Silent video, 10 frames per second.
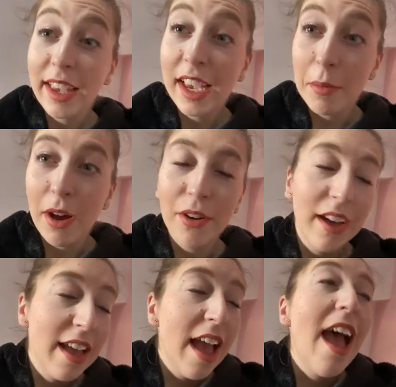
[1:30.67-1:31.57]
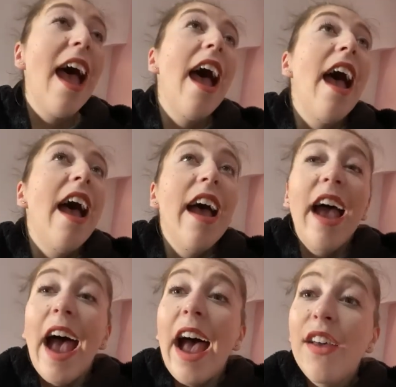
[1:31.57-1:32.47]
I'll take him out.
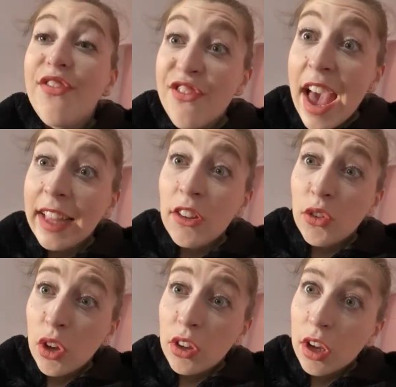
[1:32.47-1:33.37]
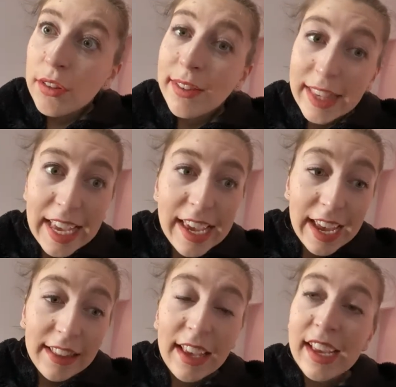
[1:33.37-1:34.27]
And then I just got told
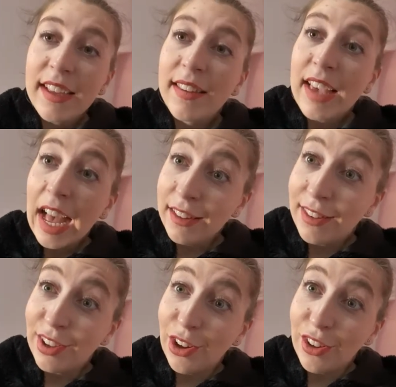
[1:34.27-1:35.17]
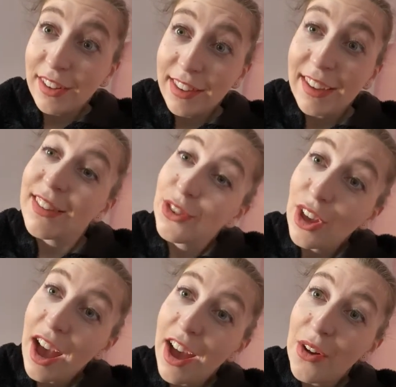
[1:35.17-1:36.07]
singing is cancelled,
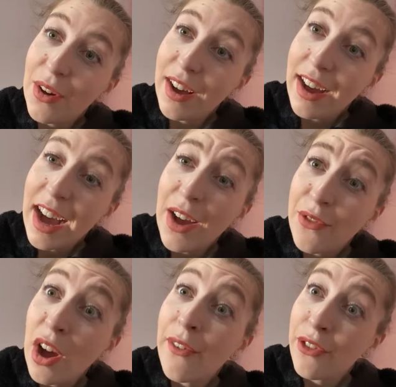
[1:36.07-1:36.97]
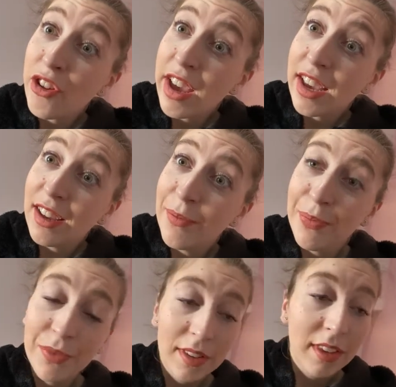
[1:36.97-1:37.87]
so I've got a free.
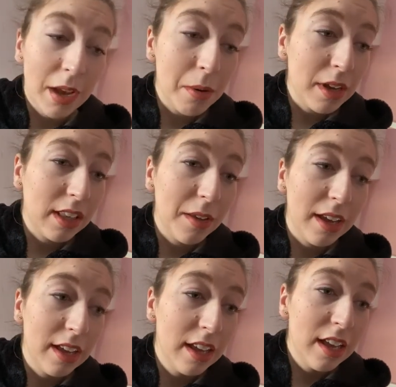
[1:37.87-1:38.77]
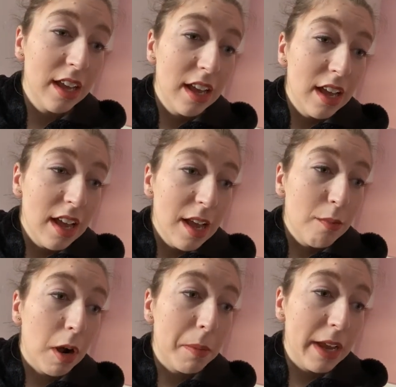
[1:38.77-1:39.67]
So I'm going to
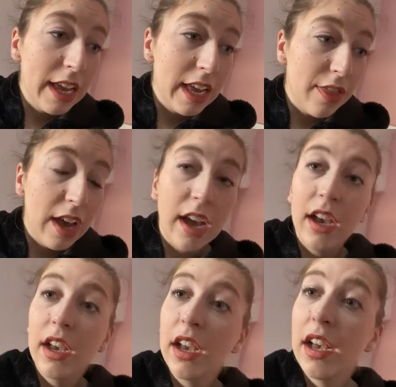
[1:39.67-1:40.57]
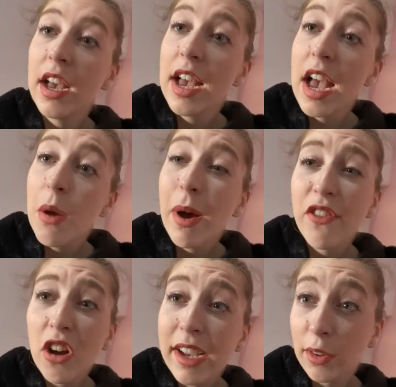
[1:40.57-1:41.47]
probably either, but I've
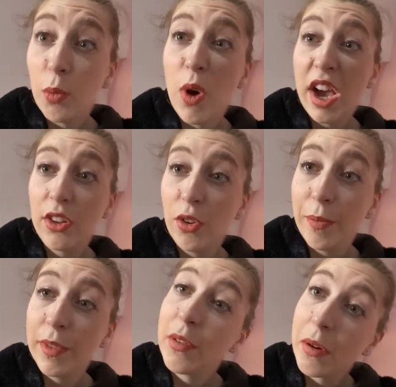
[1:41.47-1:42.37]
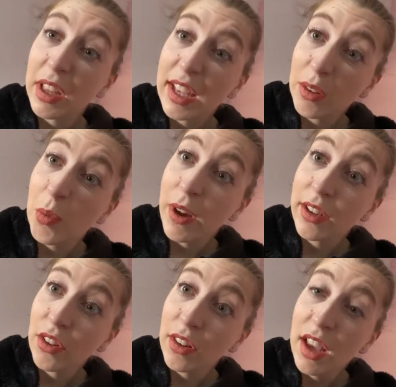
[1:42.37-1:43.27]
got to get some work done, so I'm going to get some
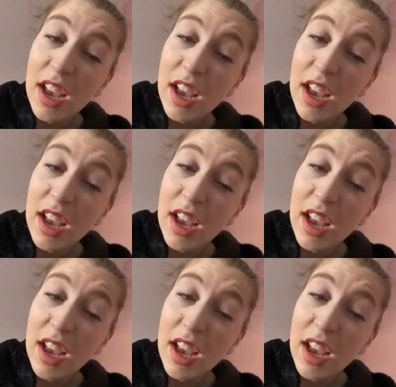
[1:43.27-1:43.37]
work done.